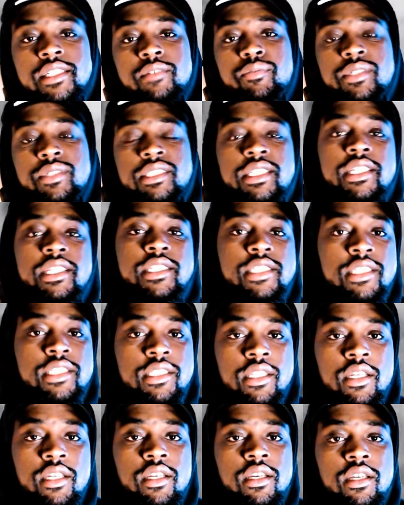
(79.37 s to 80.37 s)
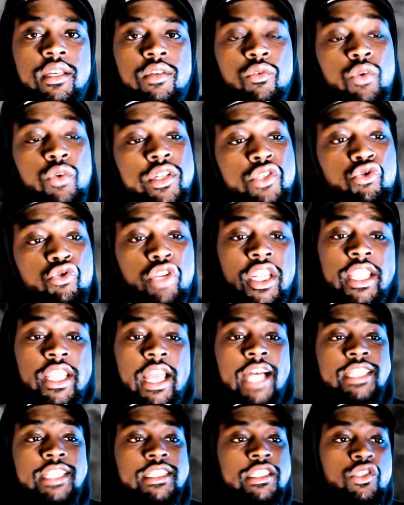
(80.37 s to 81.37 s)
petition, which really
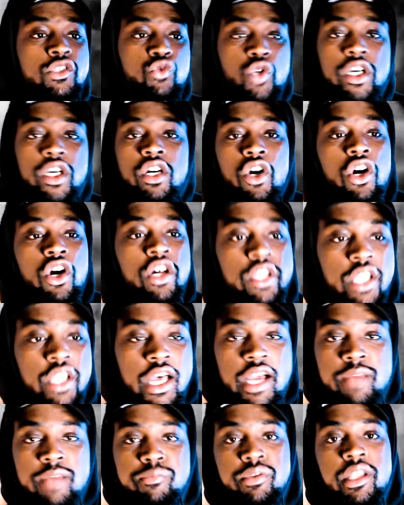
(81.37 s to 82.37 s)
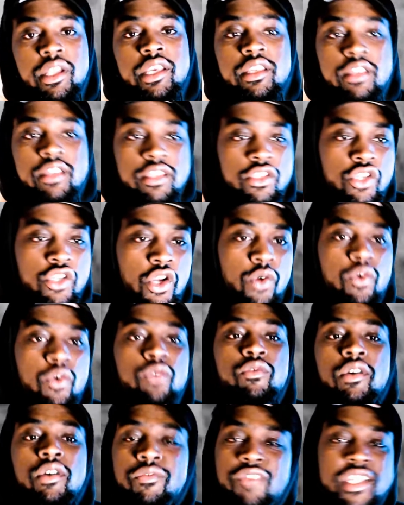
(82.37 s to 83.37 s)
I just want online play. You know,
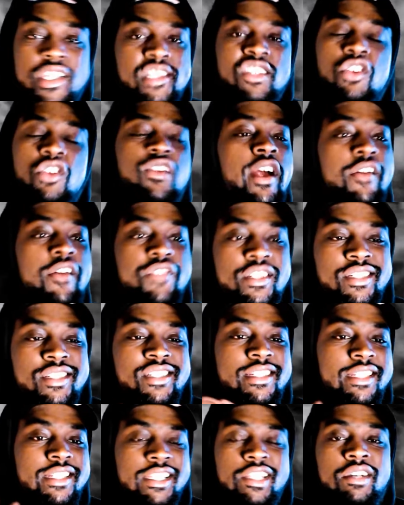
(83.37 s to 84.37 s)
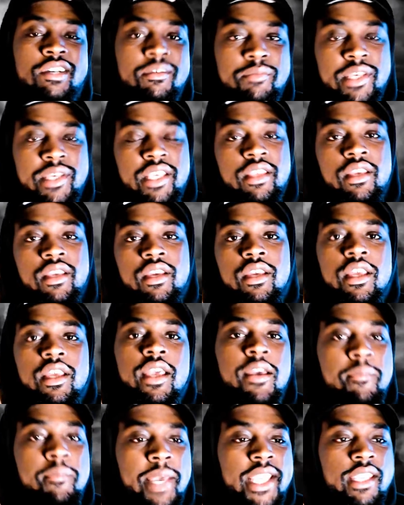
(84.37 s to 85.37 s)
fix the graphics just a little bit
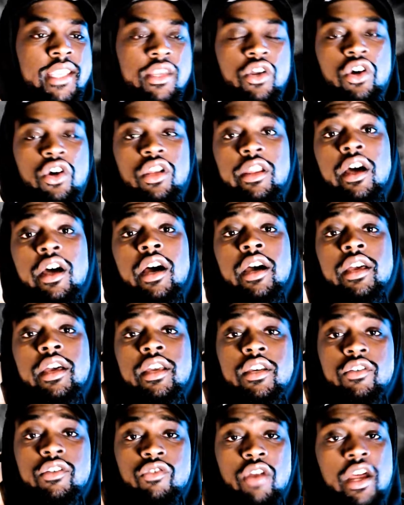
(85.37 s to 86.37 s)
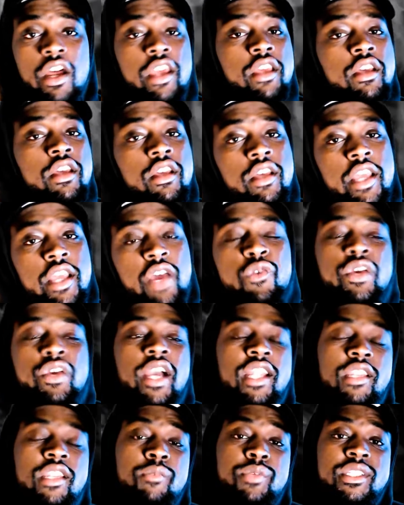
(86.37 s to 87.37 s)
and make it online, right? And we
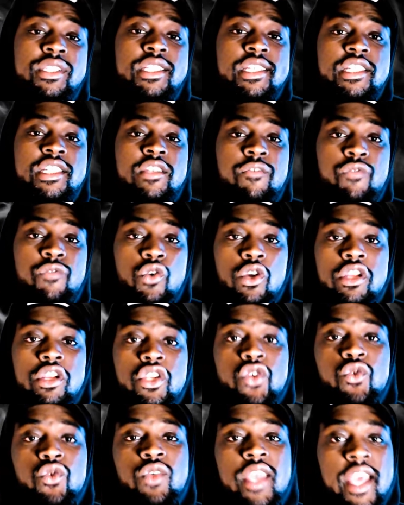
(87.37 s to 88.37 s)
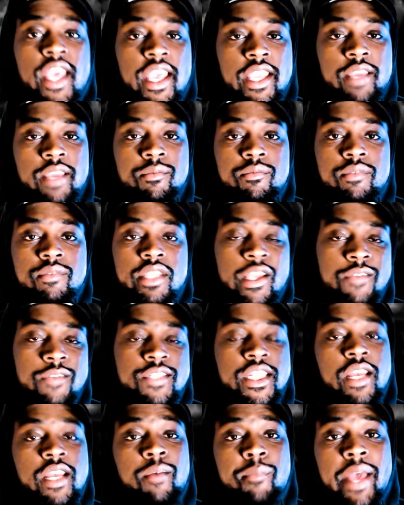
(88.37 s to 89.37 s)
got the petition for a new game, Def
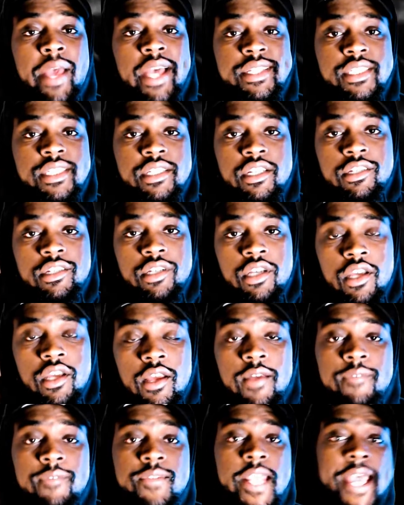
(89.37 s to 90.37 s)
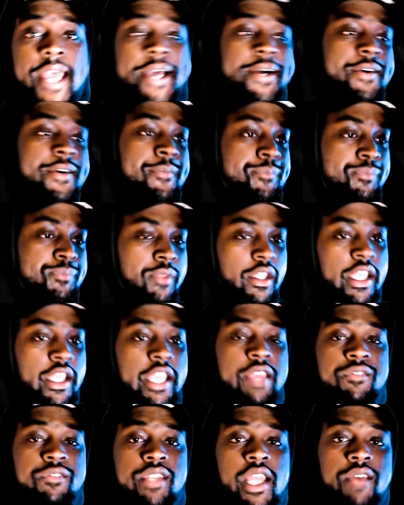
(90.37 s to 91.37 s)
Jam Massacre. Now,
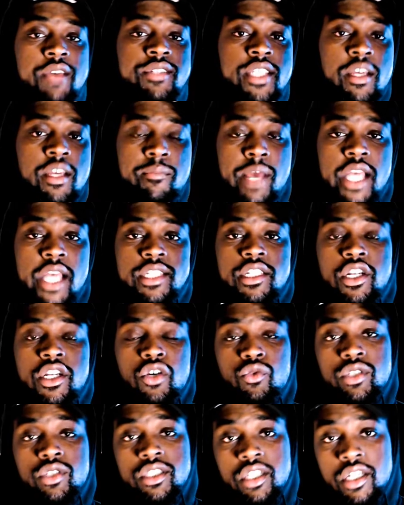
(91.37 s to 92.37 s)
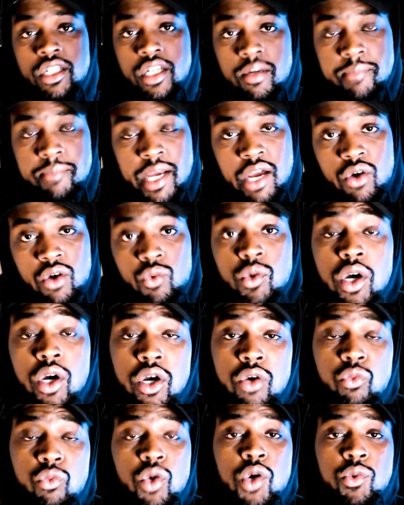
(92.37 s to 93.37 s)
if Def Jam Massacre was to come out,
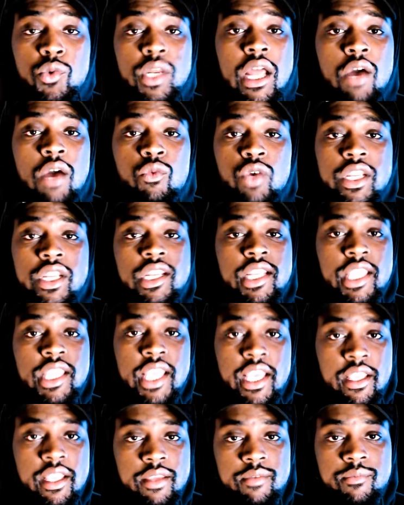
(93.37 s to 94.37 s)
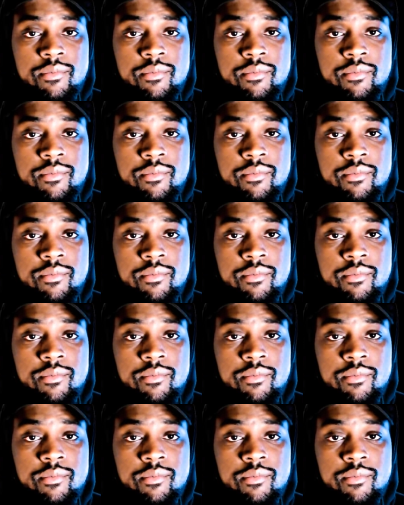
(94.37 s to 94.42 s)
what, what would I want in the game?